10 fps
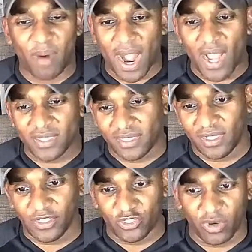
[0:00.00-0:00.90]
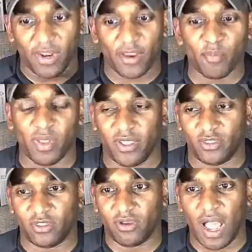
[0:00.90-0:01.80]
buy, sell, and trade
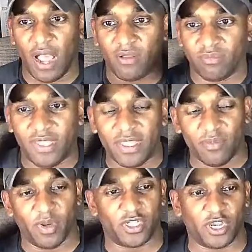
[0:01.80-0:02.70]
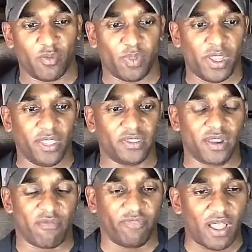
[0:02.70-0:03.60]
airplanes. So I'll get a bunch of airplanes
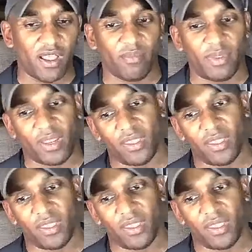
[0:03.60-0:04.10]
and I fly them,